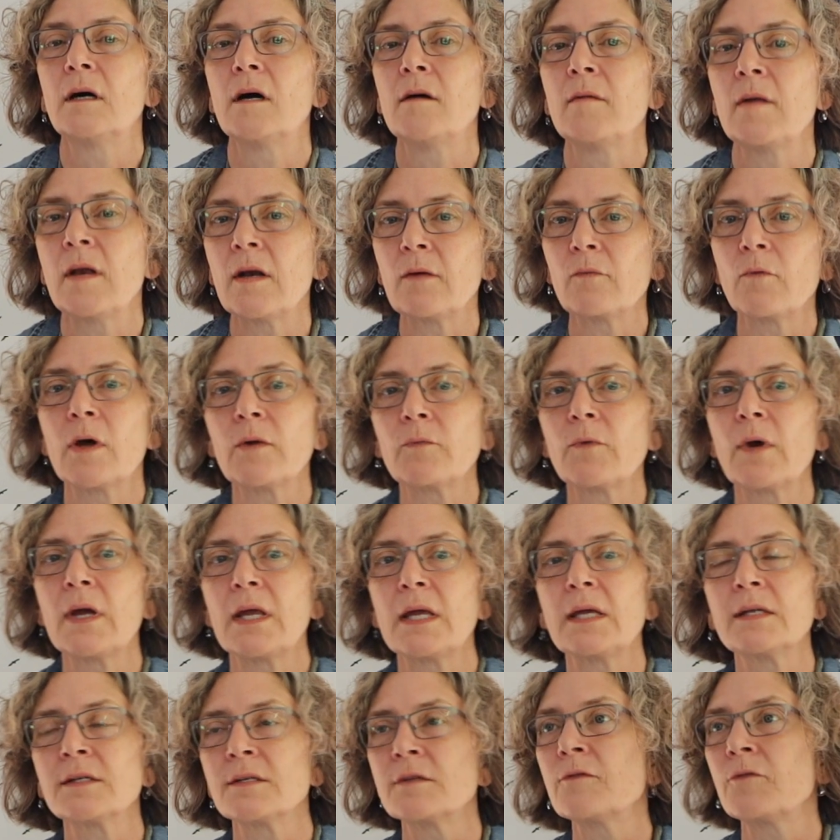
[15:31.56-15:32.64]
mean, in one way,
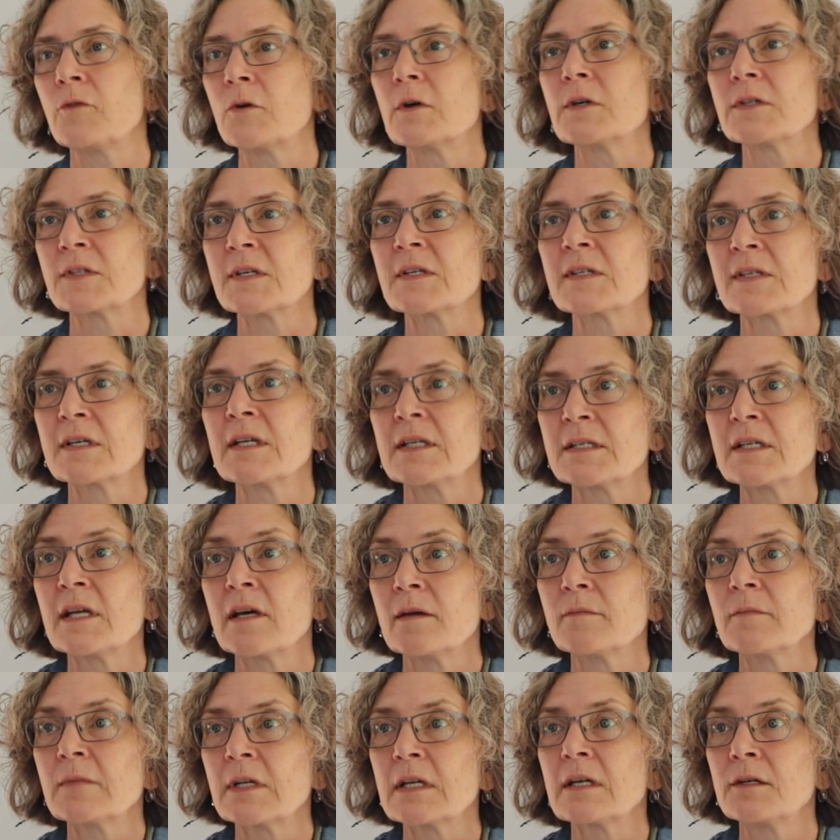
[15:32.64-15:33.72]
Into the Forest is an
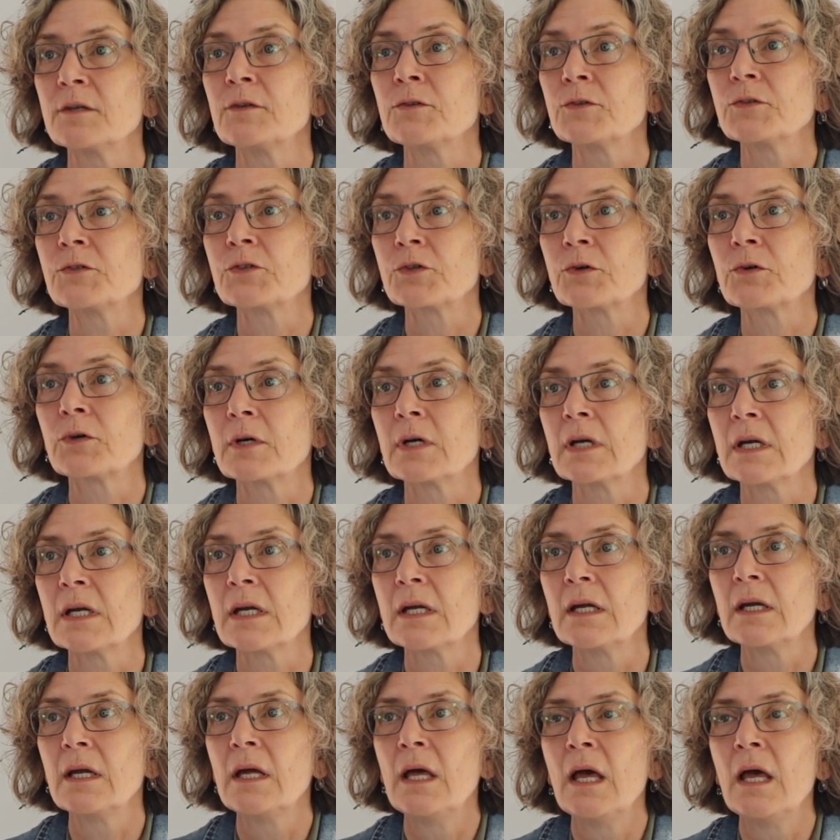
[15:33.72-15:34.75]
attempt at a new story.